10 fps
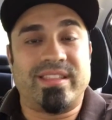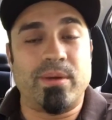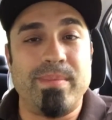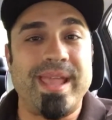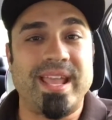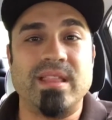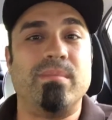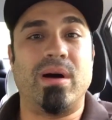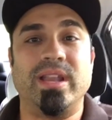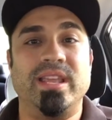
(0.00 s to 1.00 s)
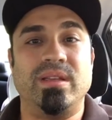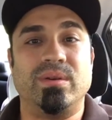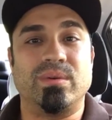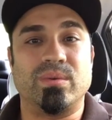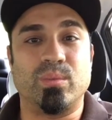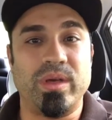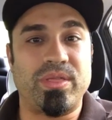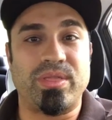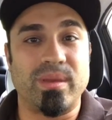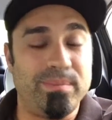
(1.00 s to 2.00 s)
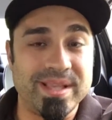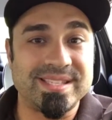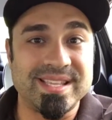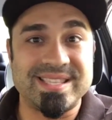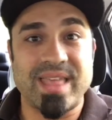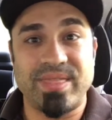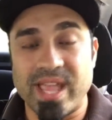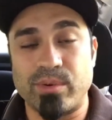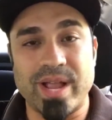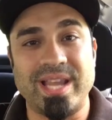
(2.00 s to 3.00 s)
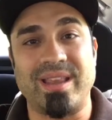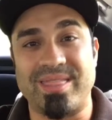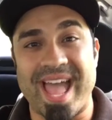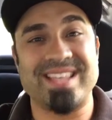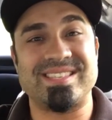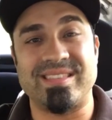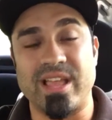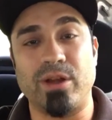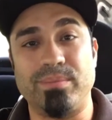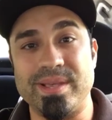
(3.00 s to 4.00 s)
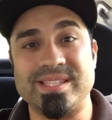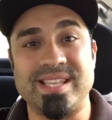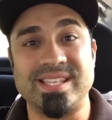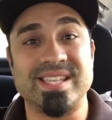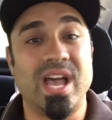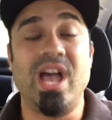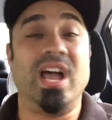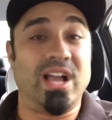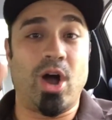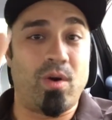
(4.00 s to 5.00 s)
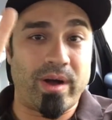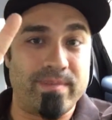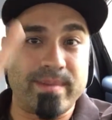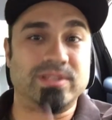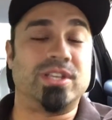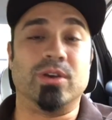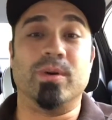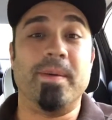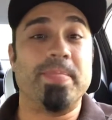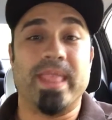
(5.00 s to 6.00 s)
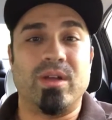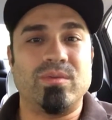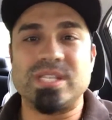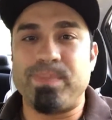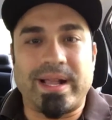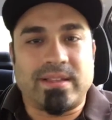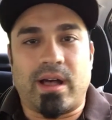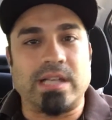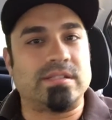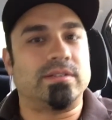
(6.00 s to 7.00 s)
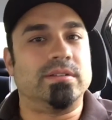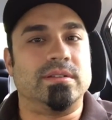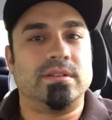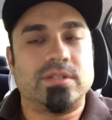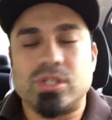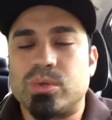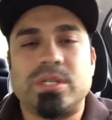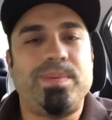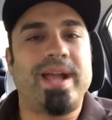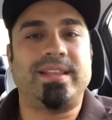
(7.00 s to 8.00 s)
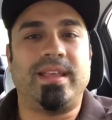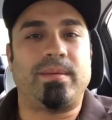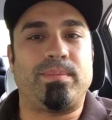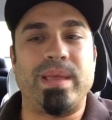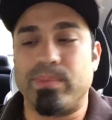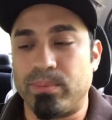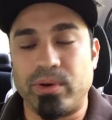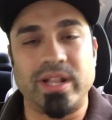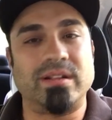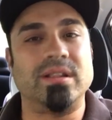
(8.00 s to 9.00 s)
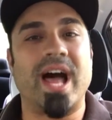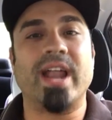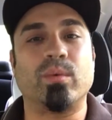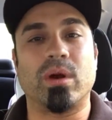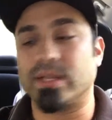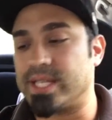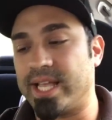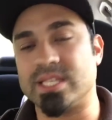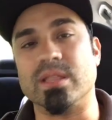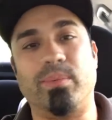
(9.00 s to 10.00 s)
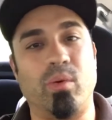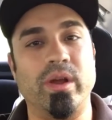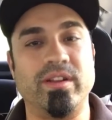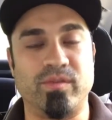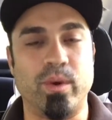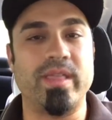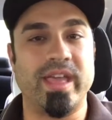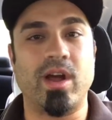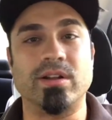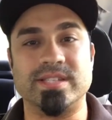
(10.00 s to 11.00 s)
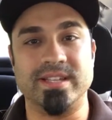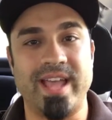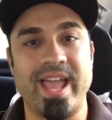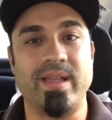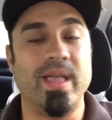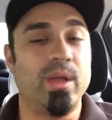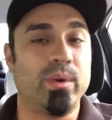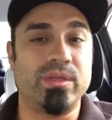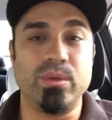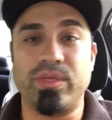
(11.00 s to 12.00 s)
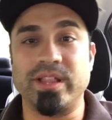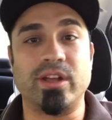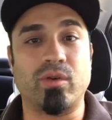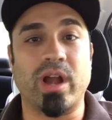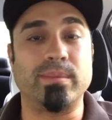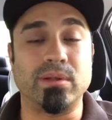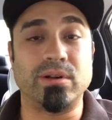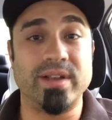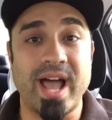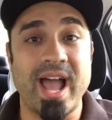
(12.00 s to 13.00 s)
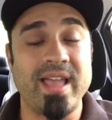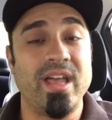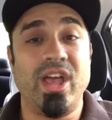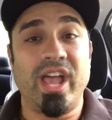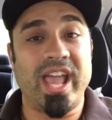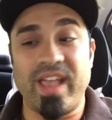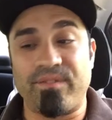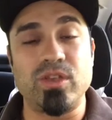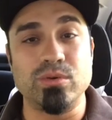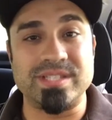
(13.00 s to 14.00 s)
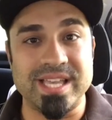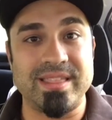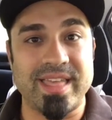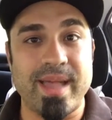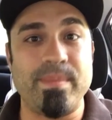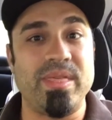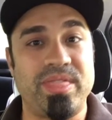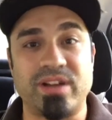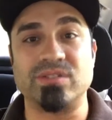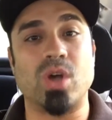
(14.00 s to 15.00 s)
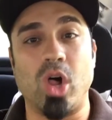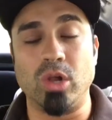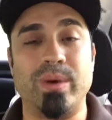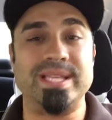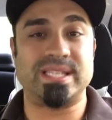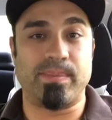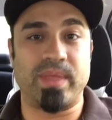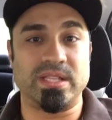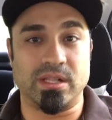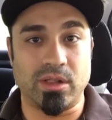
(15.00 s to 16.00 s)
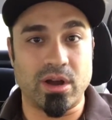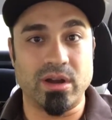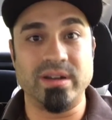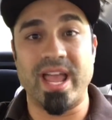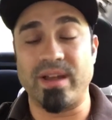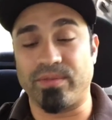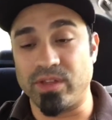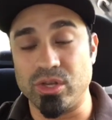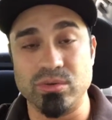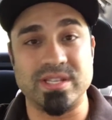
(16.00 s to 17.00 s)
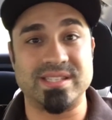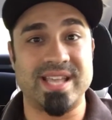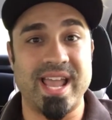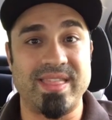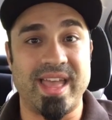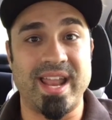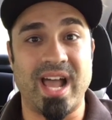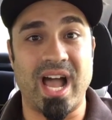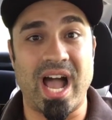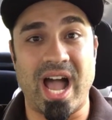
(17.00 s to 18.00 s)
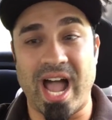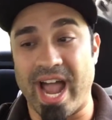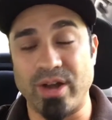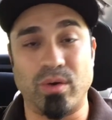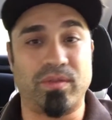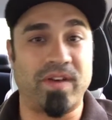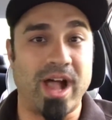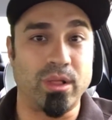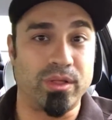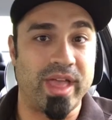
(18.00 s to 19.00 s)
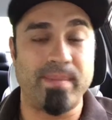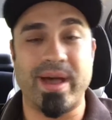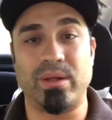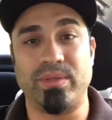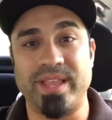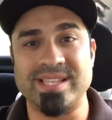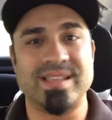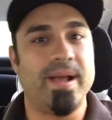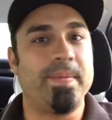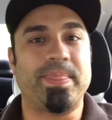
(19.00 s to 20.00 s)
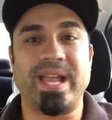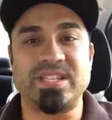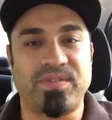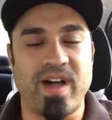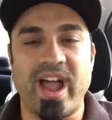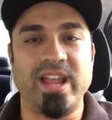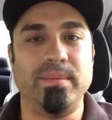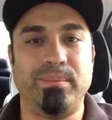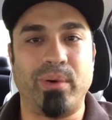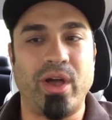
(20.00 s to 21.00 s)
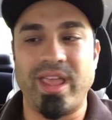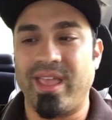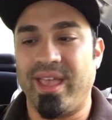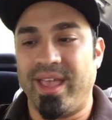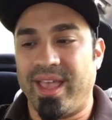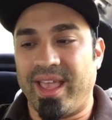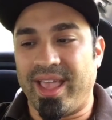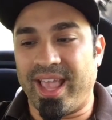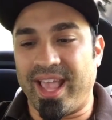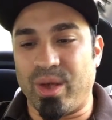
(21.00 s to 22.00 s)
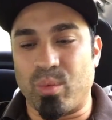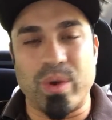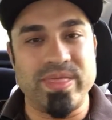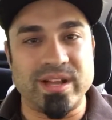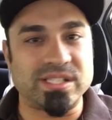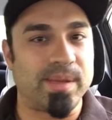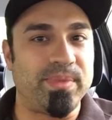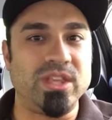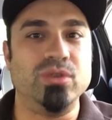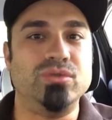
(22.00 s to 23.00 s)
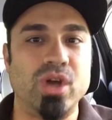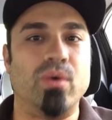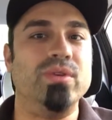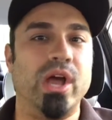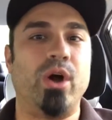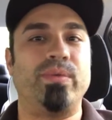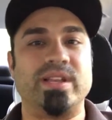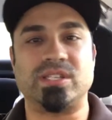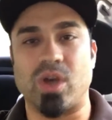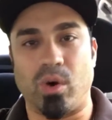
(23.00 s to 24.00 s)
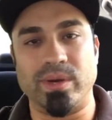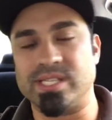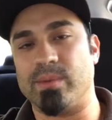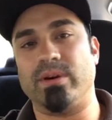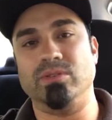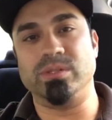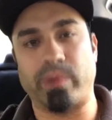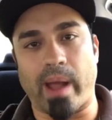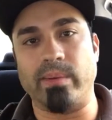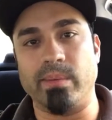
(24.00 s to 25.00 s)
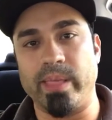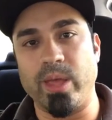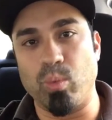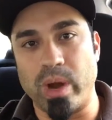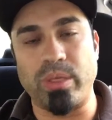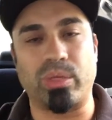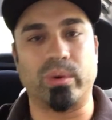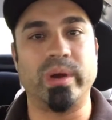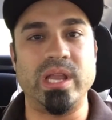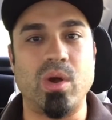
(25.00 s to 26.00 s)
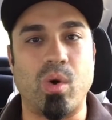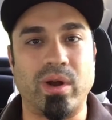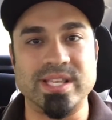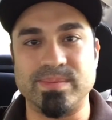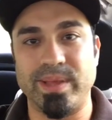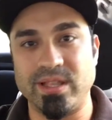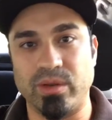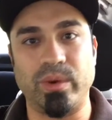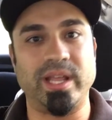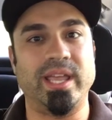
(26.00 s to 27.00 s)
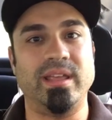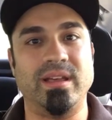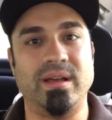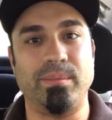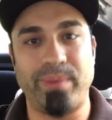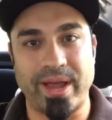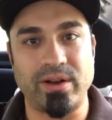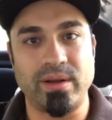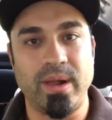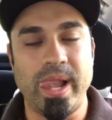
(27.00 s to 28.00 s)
They're making the money with the business that they created. That's their business. Oh, I remember too, respect the hustle. Just respect it. People put in a lot of work to get to the point of where they are today. Whether you think they're credible or not, if you see them, there's always something to learn. And for you to say that, I don't follow them, I don't this, that's fine, but when there's something you don't know, there's always someone who's probably went through it or has been doing it better.